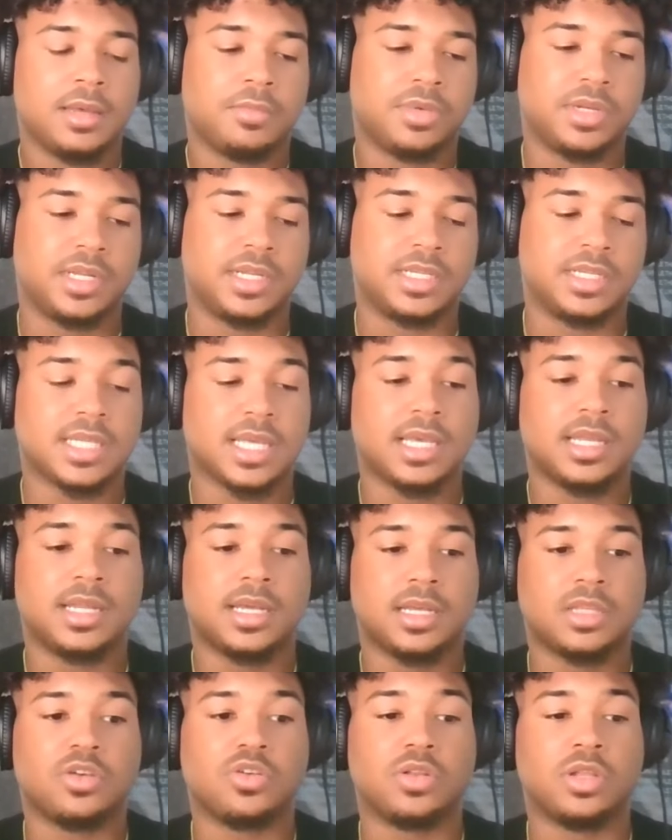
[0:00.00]
But in saying
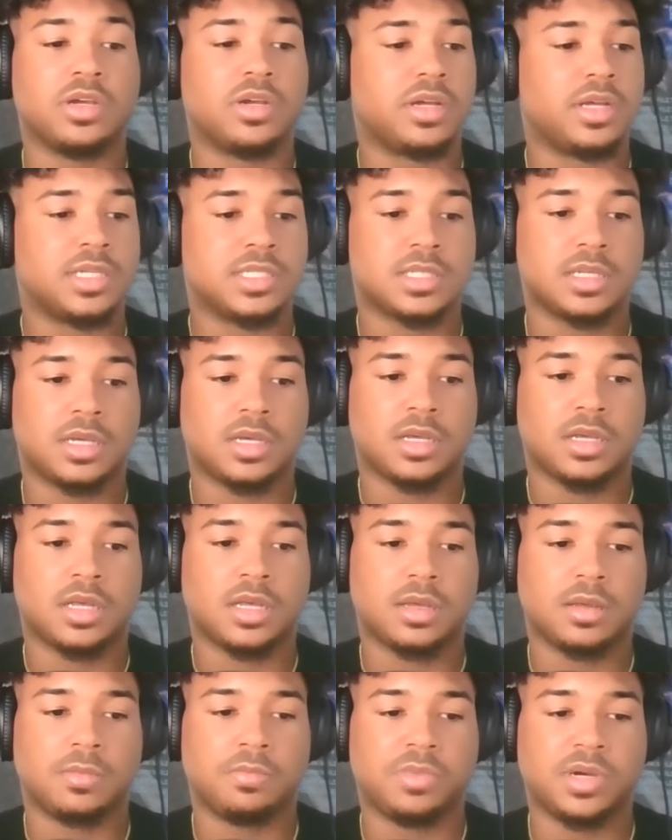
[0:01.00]
that, though, there is a,
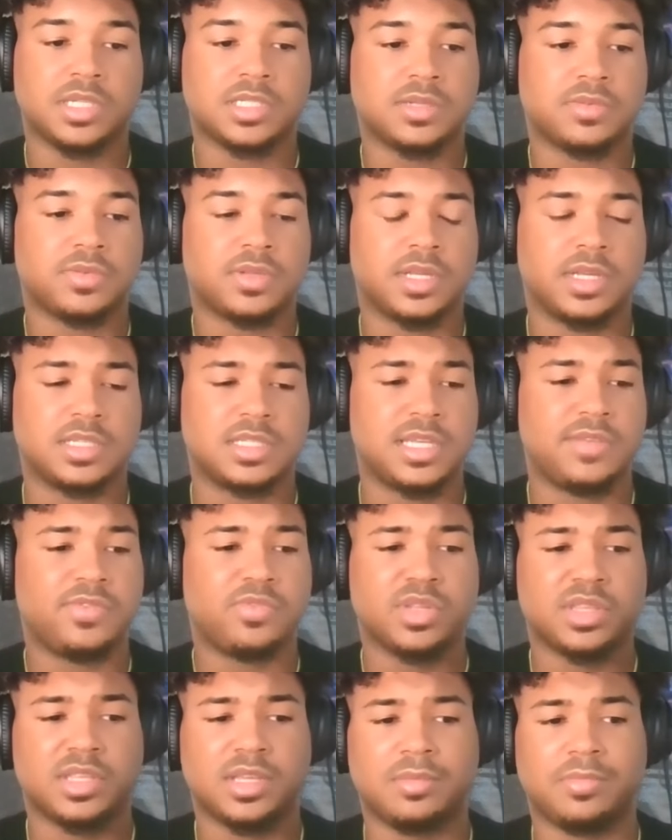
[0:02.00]
a, bunch of things,
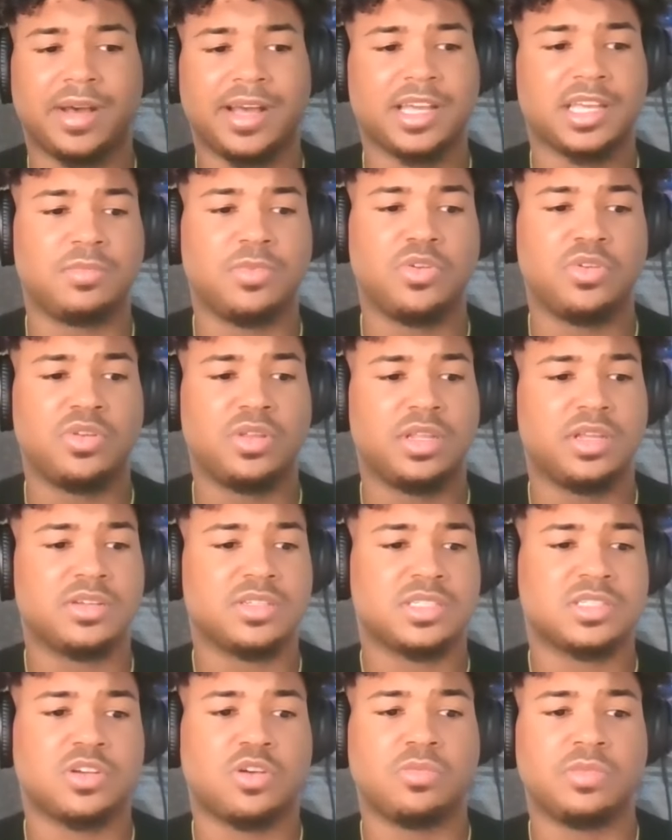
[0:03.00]
even within my community,
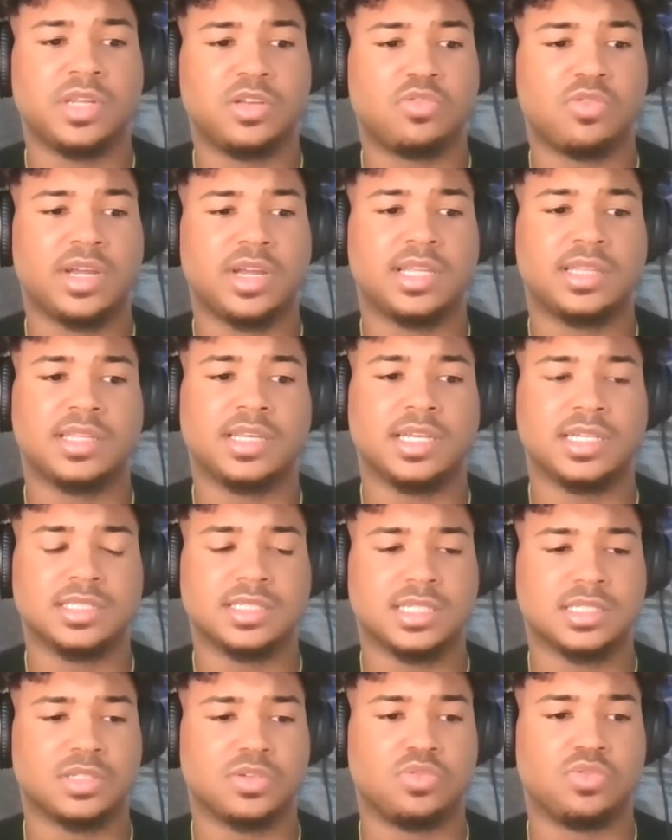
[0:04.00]
there's so many great
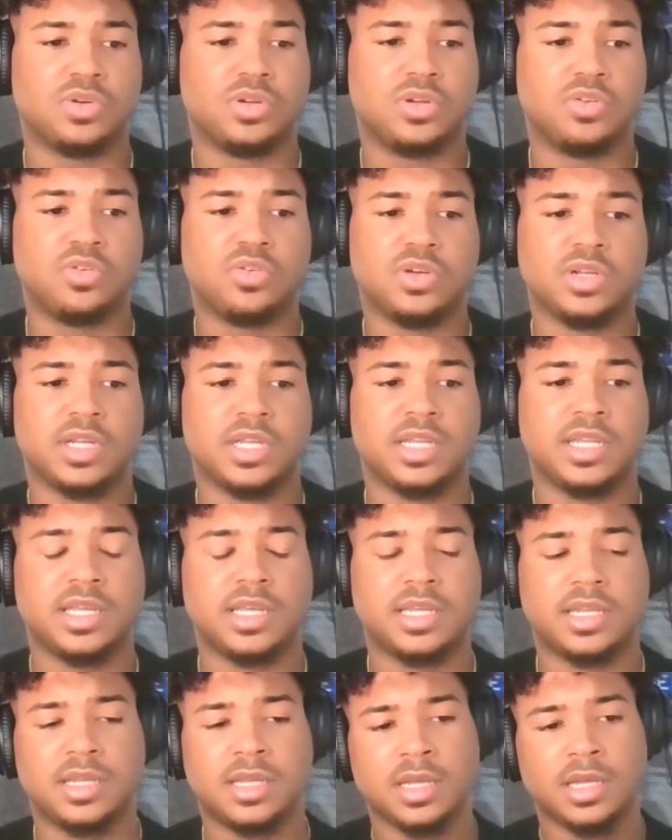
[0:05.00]
things that's going on. And
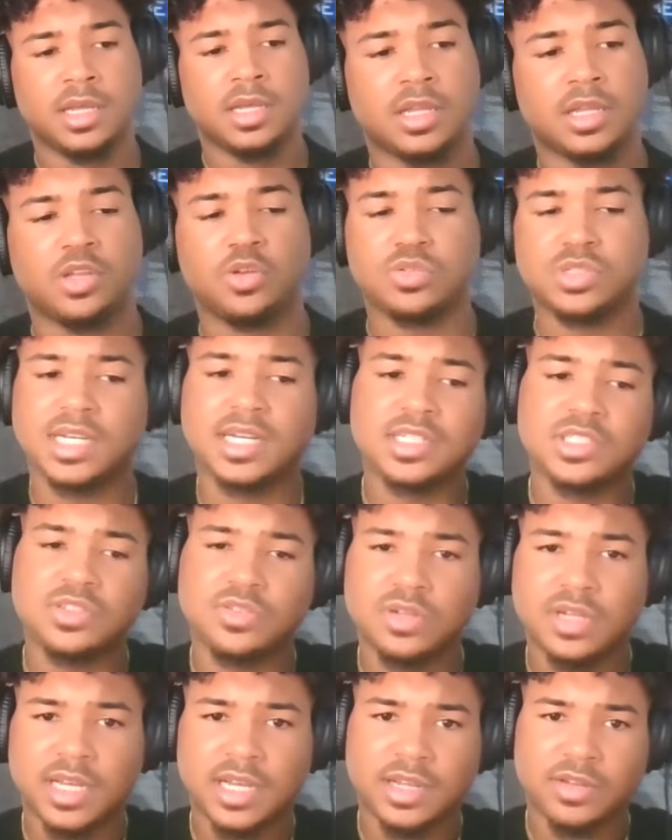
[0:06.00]
then you'll touch
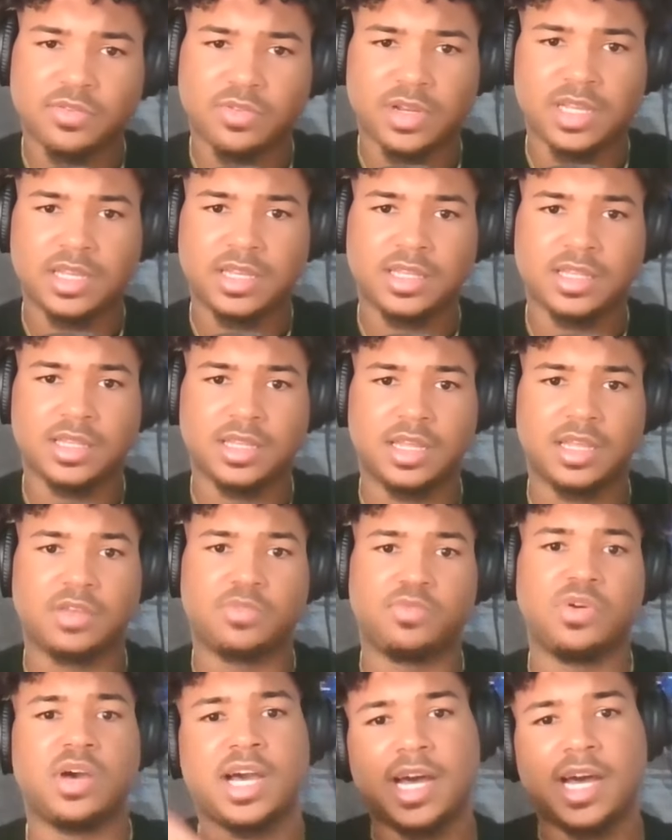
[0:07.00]
on that, right? Like
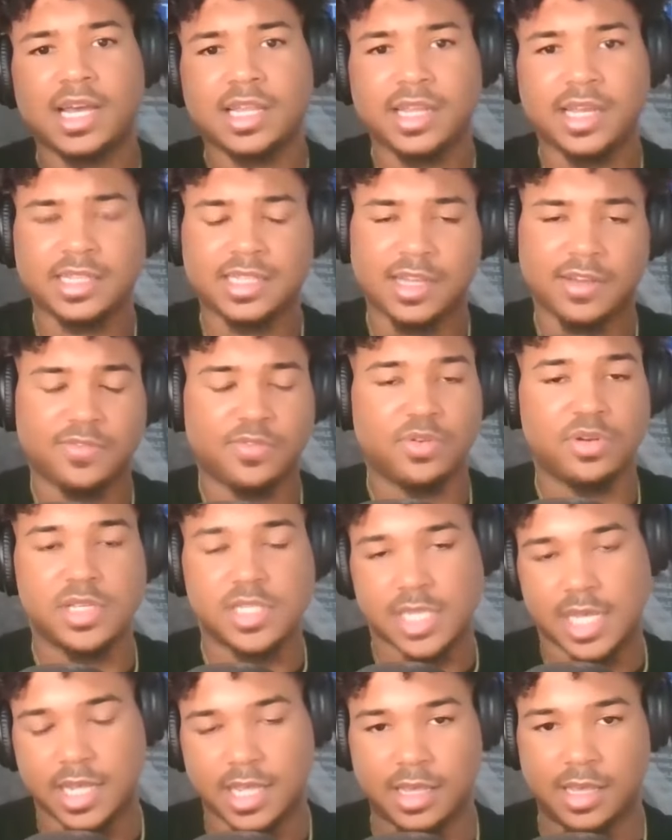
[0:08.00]
we'll highlight that for a
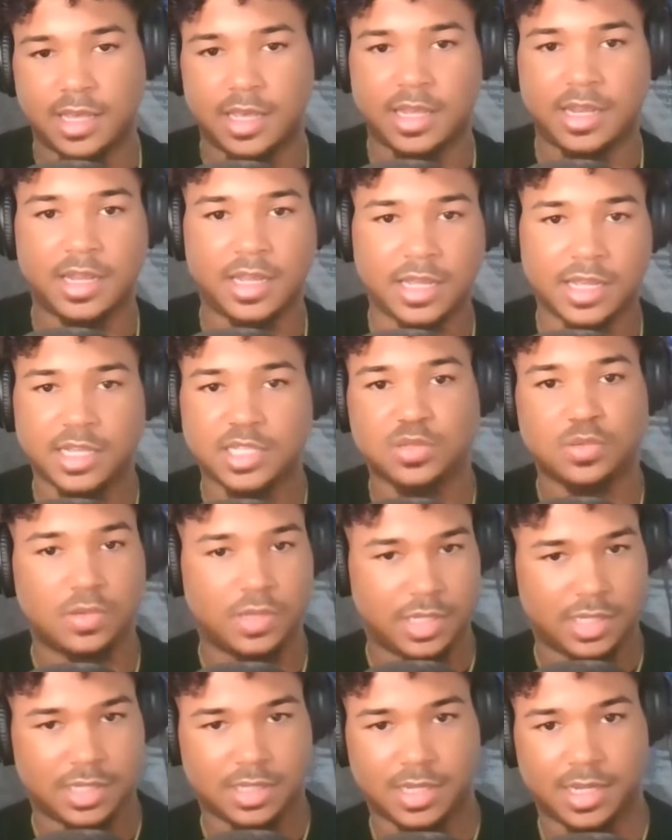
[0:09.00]
second. And then guess
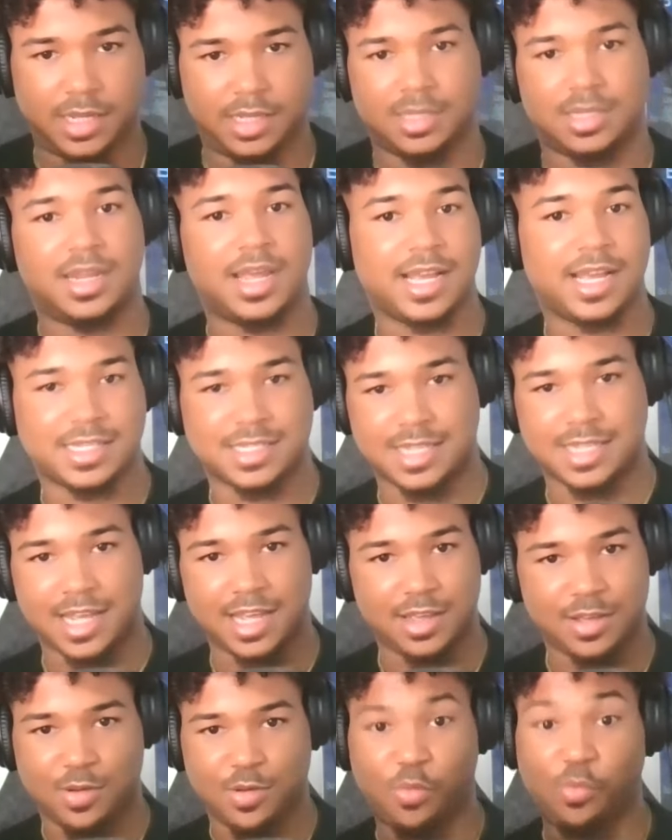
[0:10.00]
what? Like the next
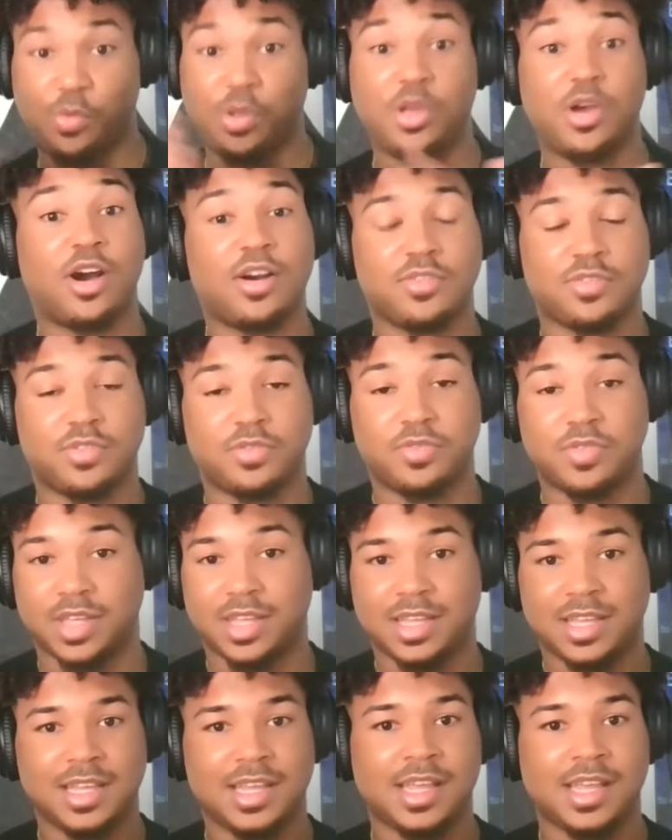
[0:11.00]
day, we off of it.